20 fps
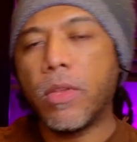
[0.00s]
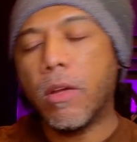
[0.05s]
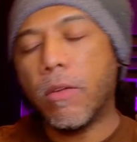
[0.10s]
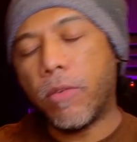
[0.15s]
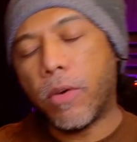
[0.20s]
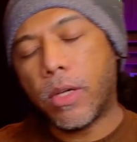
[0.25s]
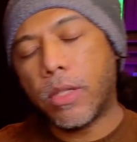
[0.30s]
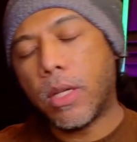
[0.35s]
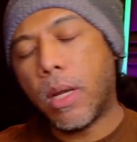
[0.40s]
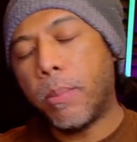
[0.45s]

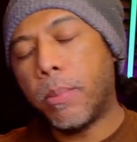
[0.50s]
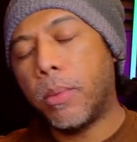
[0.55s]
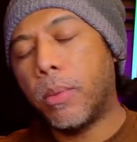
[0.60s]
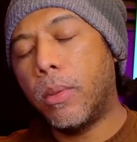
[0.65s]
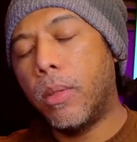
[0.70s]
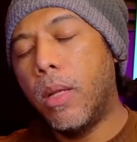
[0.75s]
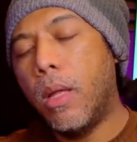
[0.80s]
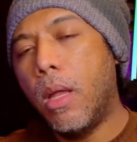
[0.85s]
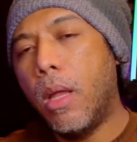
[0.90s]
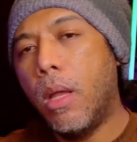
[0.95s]
For
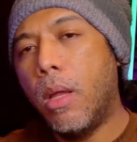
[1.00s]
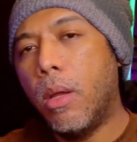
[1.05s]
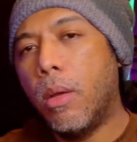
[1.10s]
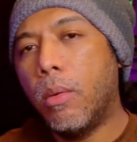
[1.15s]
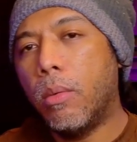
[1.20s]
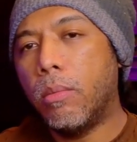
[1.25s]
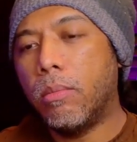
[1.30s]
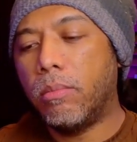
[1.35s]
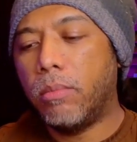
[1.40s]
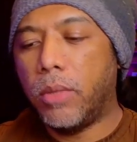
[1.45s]
example,
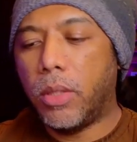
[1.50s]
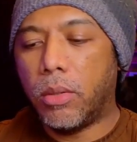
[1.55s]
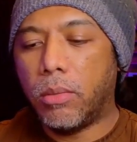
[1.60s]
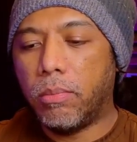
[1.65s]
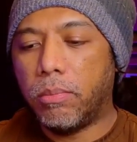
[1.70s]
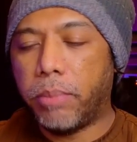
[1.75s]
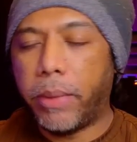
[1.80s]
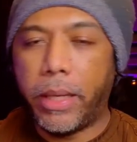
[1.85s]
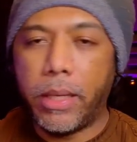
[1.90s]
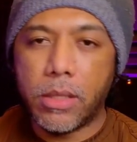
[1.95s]

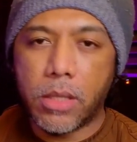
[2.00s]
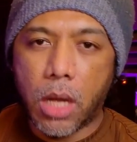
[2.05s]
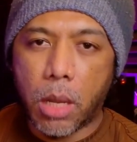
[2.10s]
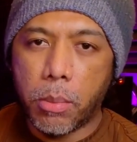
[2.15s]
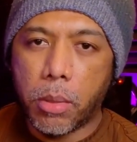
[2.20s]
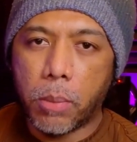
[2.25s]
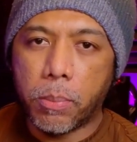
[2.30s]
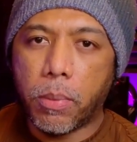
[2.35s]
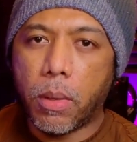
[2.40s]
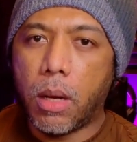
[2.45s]
playing
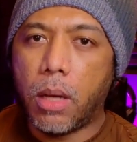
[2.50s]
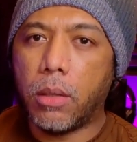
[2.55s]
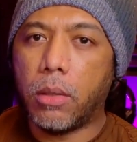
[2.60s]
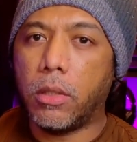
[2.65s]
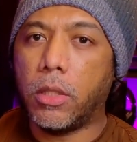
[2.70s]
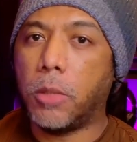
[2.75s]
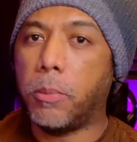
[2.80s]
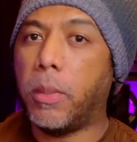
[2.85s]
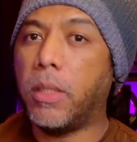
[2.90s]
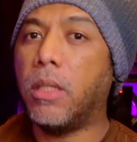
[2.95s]
Cyberpunk, or
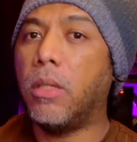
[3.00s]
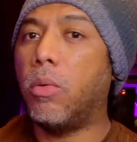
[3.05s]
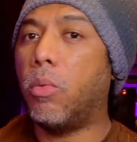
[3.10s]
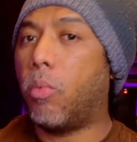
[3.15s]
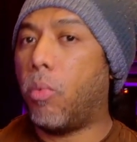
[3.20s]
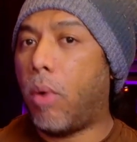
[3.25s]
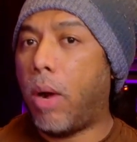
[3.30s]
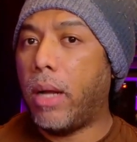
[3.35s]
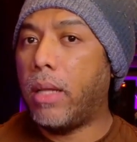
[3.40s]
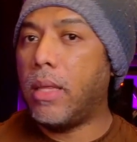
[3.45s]
especially
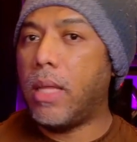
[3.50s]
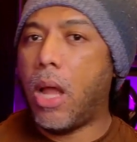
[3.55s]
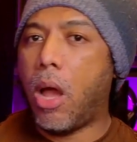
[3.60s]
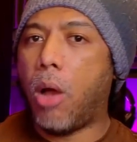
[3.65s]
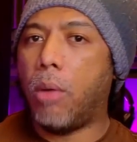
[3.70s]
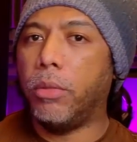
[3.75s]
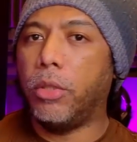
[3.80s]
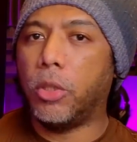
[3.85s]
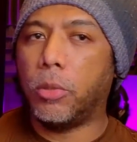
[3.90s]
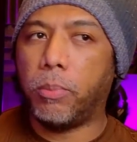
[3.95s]
right now,
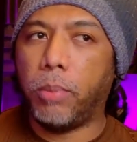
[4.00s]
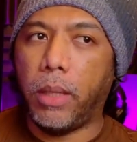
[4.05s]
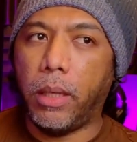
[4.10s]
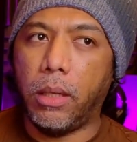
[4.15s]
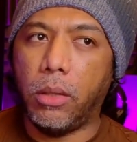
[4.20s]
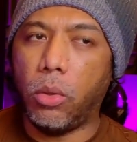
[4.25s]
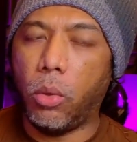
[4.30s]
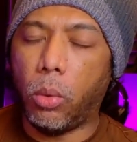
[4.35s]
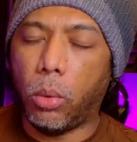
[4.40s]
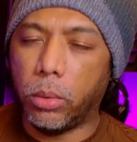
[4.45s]
I'm just playing
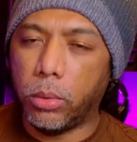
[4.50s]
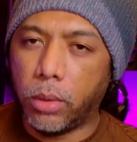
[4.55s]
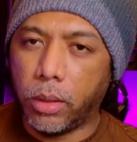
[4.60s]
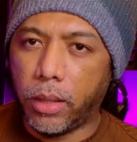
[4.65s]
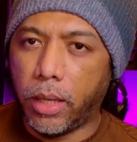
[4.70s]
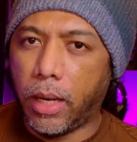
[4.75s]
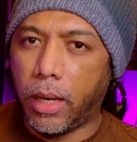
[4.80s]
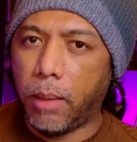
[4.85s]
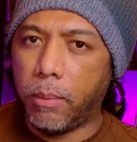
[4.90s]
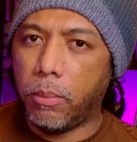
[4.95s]
an older
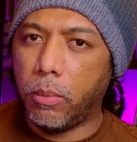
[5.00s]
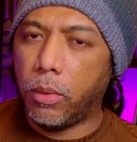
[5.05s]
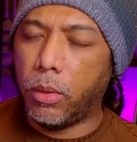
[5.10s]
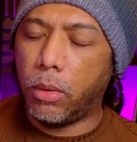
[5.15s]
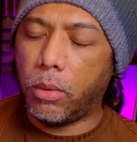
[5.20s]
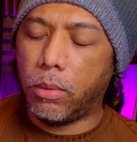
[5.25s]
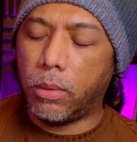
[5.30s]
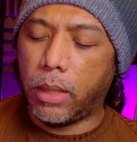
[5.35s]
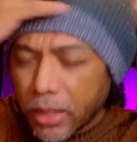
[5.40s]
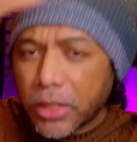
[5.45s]
game,
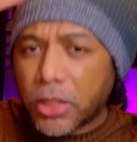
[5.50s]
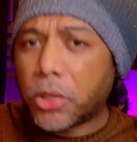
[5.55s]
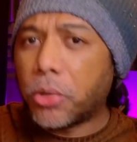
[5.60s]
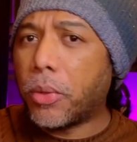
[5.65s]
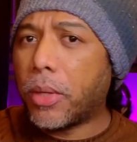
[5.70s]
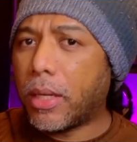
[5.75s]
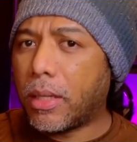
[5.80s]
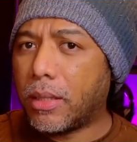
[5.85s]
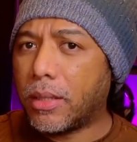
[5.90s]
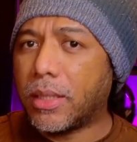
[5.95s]
like
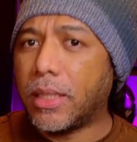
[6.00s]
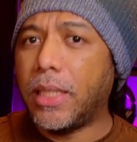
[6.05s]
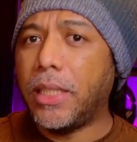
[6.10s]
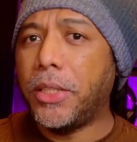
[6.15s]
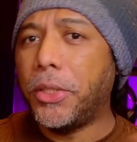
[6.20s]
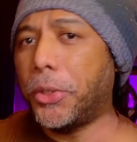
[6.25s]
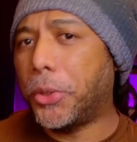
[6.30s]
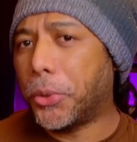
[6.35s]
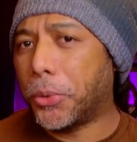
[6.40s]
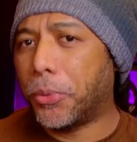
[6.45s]
Trails
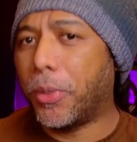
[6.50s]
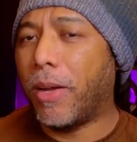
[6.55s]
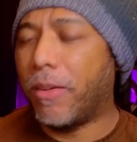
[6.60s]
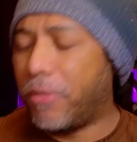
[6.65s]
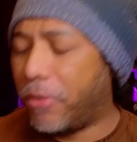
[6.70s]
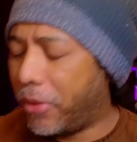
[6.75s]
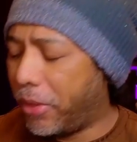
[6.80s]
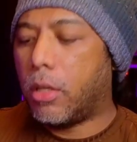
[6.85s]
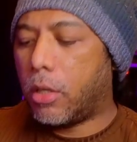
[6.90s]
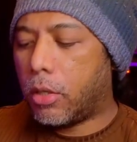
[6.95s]
into
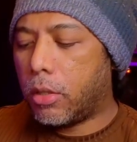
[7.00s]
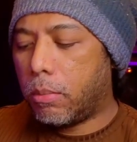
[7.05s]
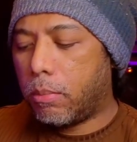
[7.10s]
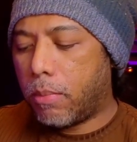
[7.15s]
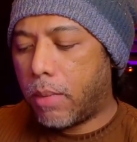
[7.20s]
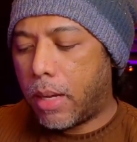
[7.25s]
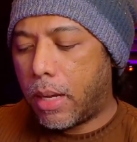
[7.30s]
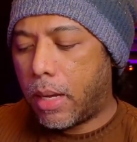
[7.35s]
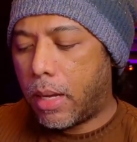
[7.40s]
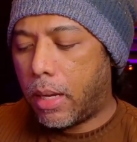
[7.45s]
Reverie. On
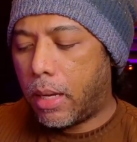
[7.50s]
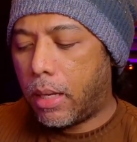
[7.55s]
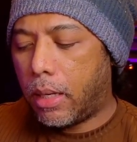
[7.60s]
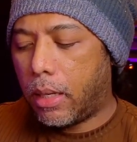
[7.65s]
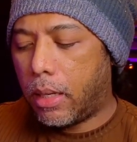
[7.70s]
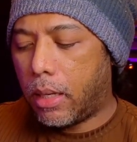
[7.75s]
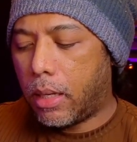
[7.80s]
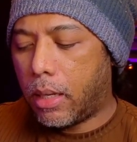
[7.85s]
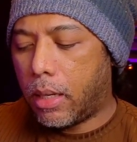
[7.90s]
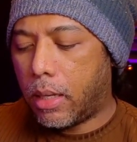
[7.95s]

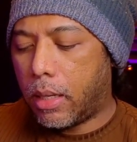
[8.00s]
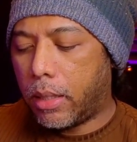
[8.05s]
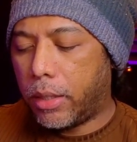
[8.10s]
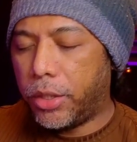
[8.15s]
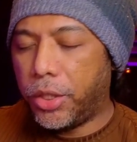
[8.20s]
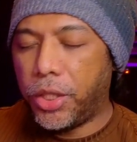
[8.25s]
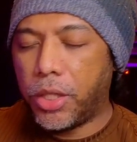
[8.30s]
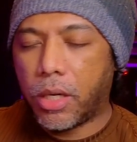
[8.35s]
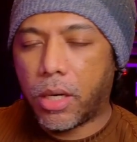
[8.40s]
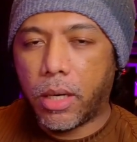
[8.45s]
my
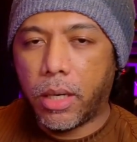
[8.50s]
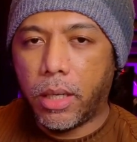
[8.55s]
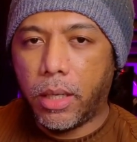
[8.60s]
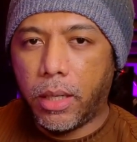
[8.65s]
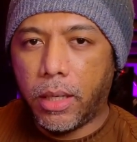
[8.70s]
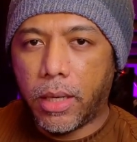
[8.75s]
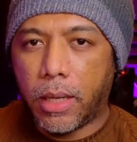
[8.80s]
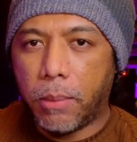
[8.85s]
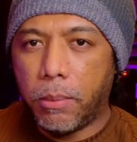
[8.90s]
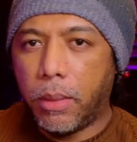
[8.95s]

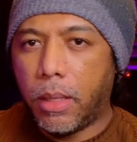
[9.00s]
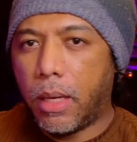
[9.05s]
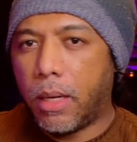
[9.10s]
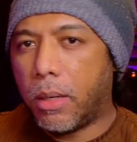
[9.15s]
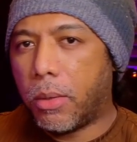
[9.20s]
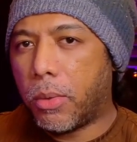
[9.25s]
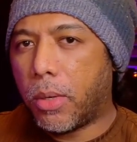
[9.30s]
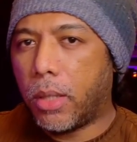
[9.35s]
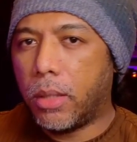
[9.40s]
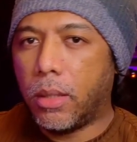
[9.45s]
GRE, I'm getting
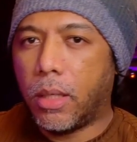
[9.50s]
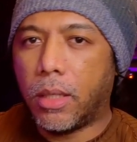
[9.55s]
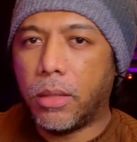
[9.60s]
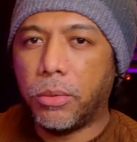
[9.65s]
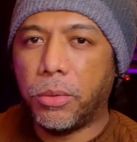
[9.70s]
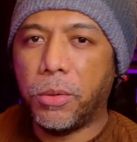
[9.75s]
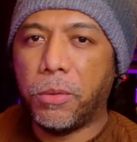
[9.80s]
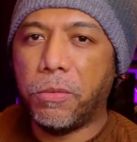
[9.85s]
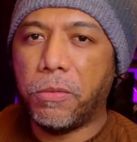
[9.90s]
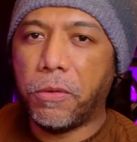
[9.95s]
around
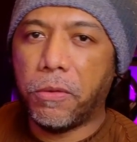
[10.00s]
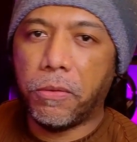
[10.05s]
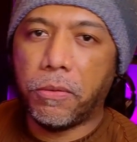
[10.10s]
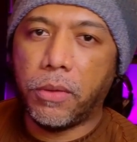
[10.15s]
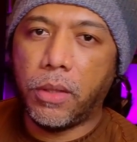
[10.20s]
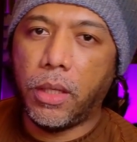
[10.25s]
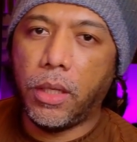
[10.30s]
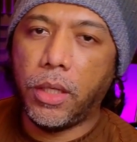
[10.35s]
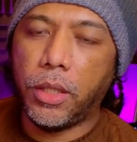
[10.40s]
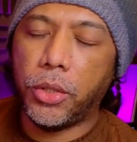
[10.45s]

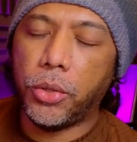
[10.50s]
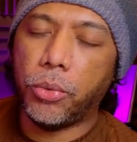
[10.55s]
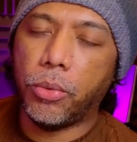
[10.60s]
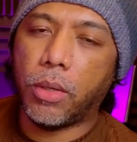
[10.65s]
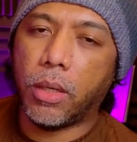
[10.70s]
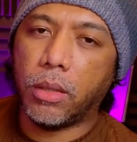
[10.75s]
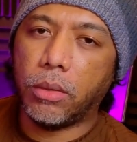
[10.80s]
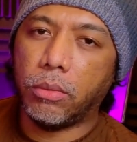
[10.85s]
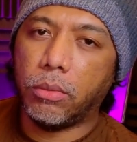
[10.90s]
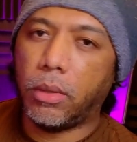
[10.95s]
150 to
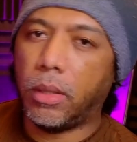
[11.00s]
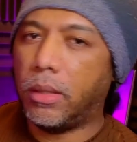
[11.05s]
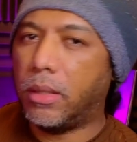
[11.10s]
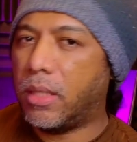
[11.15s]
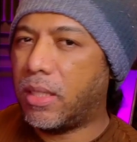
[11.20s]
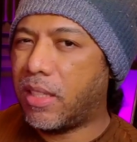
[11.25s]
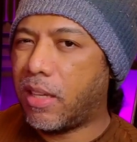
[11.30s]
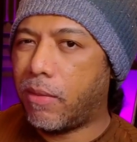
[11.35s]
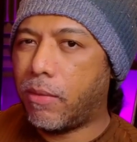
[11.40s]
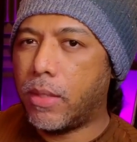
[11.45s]

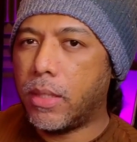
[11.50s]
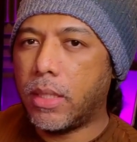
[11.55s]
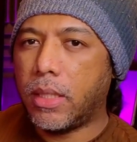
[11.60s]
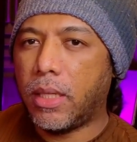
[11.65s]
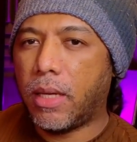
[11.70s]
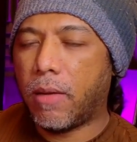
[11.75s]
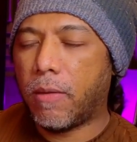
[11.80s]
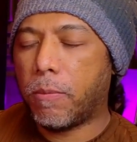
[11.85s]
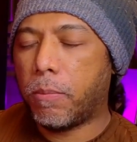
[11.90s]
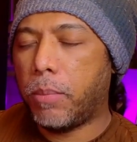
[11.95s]
170
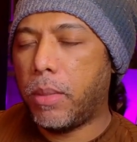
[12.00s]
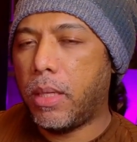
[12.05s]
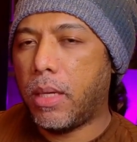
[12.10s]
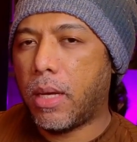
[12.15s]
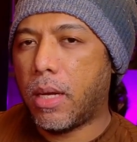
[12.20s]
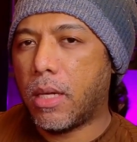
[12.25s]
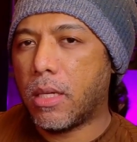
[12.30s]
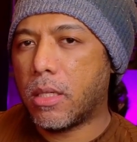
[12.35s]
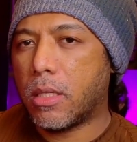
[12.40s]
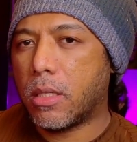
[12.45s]

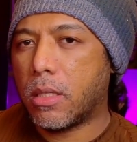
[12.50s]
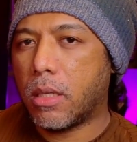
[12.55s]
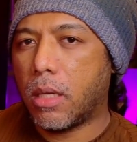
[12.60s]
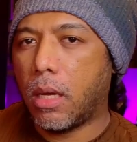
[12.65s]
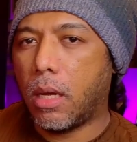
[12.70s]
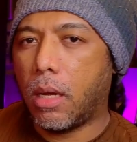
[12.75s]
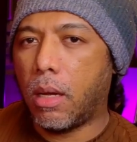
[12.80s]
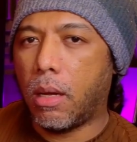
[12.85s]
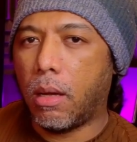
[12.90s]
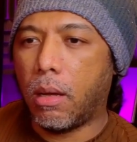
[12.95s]
FPS
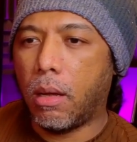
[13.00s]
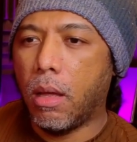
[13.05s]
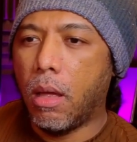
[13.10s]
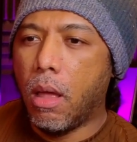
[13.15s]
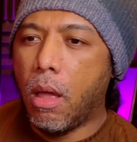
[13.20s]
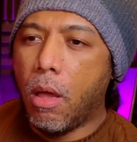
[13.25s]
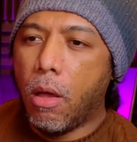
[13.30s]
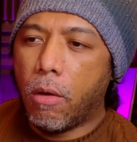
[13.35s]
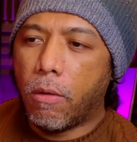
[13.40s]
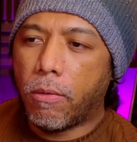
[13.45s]

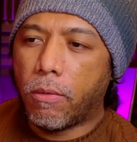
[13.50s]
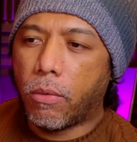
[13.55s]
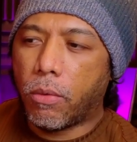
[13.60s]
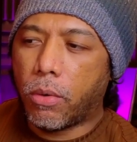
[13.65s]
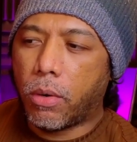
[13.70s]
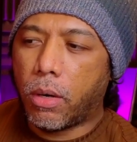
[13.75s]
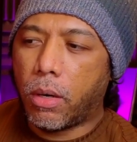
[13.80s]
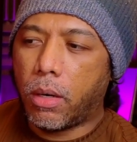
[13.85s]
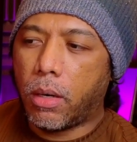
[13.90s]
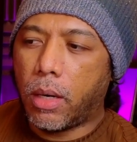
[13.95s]

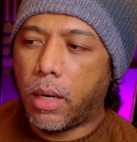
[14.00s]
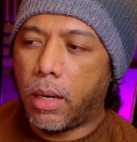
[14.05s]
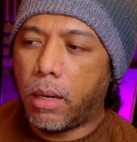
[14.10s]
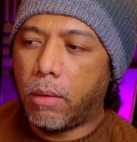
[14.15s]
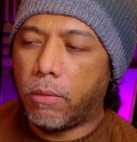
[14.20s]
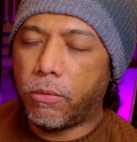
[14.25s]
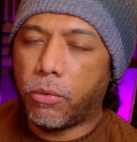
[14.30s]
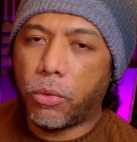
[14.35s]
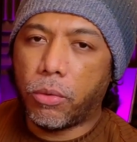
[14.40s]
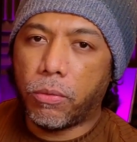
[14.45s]
for
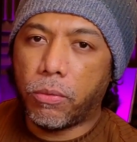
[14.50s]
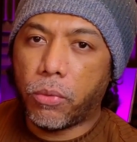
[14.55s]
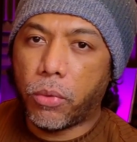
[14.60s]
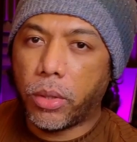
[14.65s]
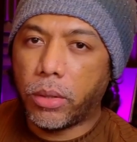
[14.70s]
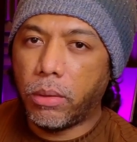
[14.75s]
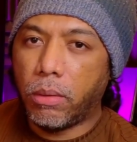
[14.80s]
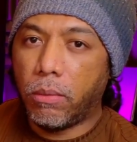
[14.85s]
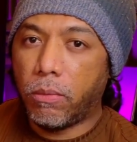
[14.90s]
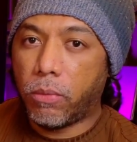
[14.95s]

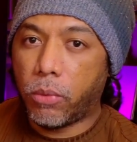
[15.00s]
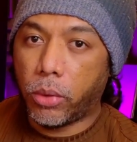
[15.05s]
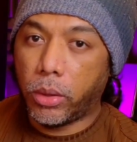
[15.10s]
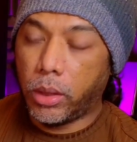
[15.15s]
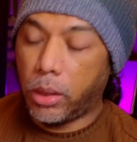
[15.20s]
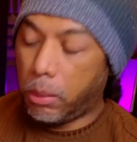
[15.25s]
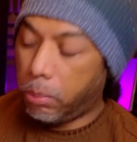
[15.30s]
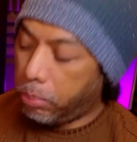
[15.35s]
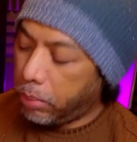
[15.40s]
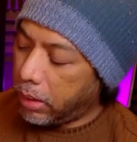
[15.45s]

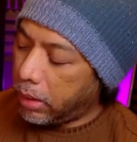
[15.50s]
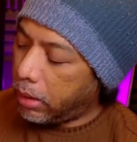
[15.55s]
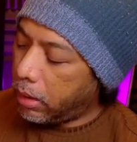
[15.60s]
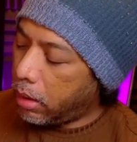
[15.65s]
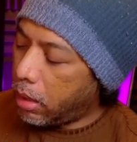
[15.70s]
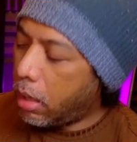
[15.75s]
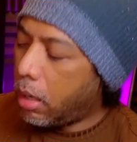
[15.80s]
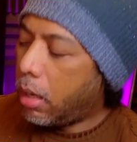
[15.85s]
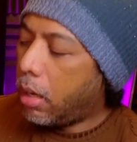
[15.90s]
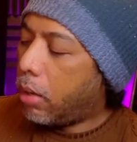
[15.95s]
1440p,
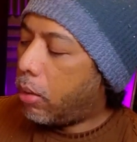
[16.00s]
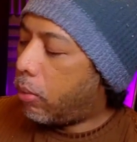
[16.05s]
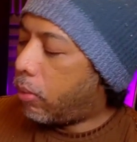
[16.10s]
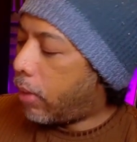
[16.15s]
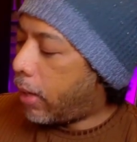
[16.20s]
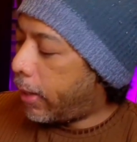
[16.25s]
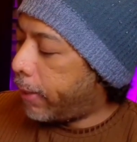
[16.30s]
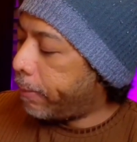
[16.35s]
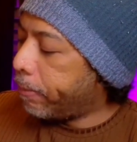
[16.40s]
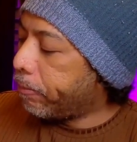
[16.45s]

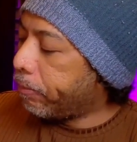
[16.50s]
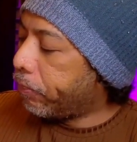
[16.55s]
right?